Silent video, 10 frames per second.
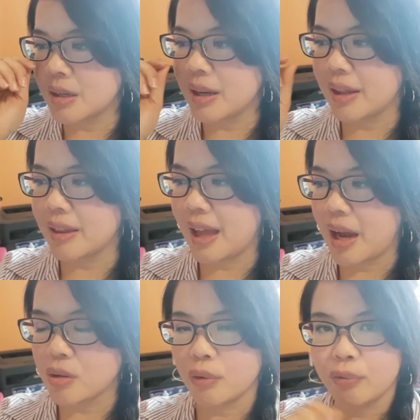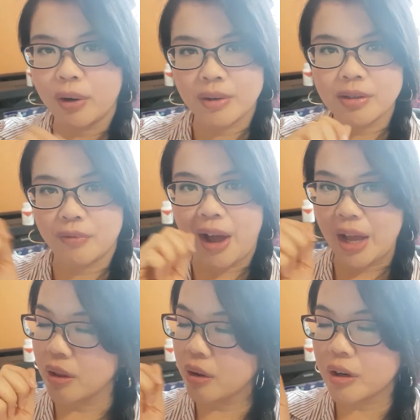like the actual fragrance
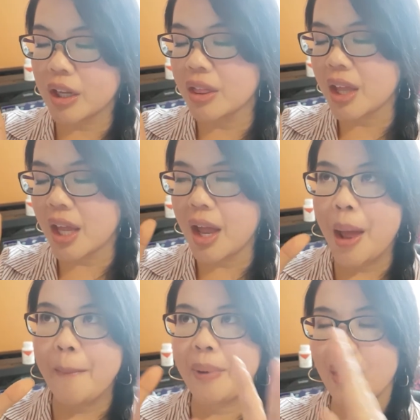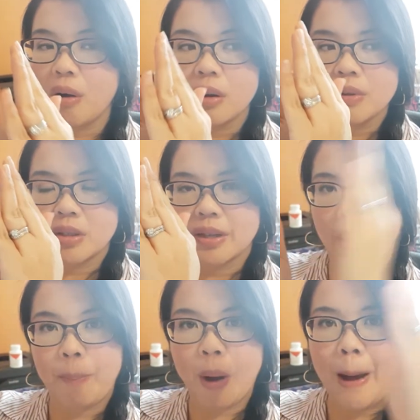vial or anything, but all it was just like
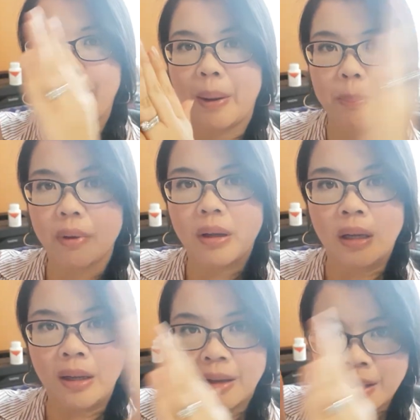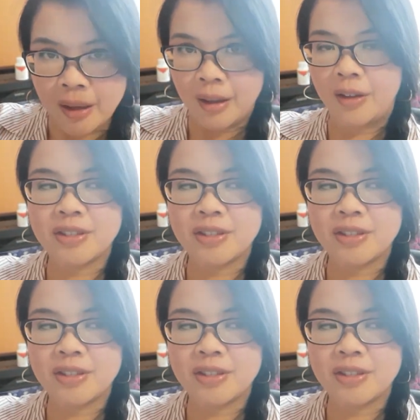a pop-up of